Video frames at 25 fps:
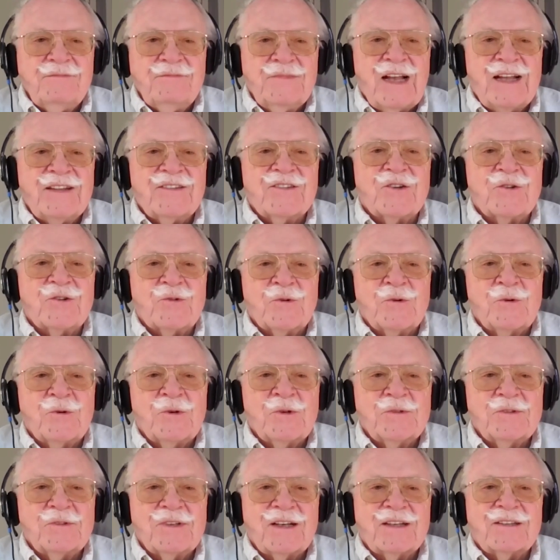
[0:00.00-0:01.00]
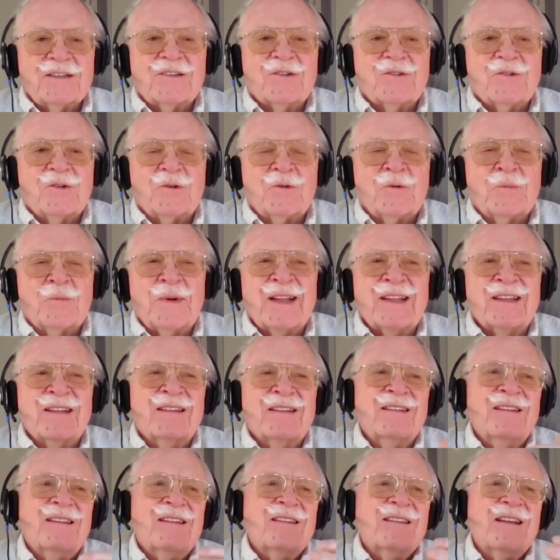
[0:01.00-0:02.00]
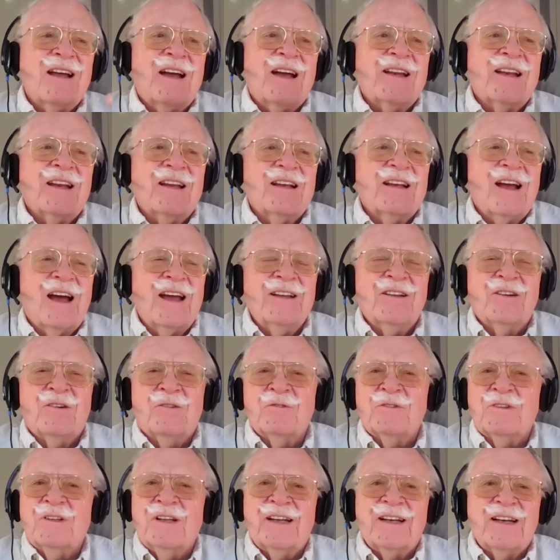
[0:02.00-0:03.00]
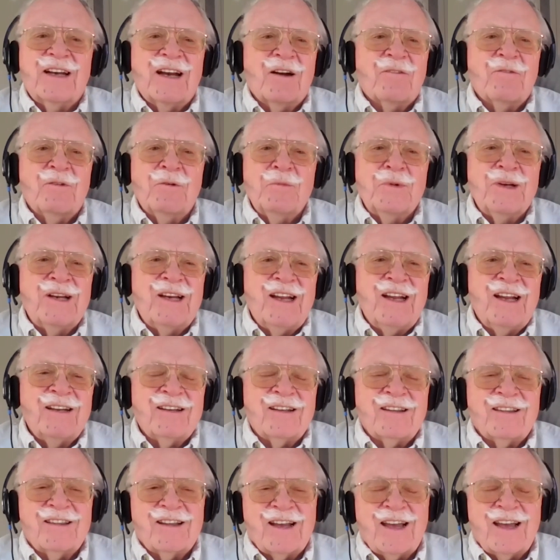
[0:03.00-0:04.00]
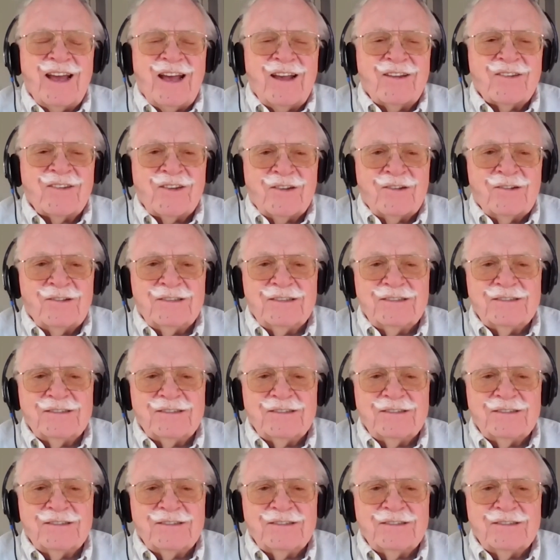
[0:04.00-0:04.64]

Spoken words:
Right? That's true. That's true. But not, I don't let everyone into the castle.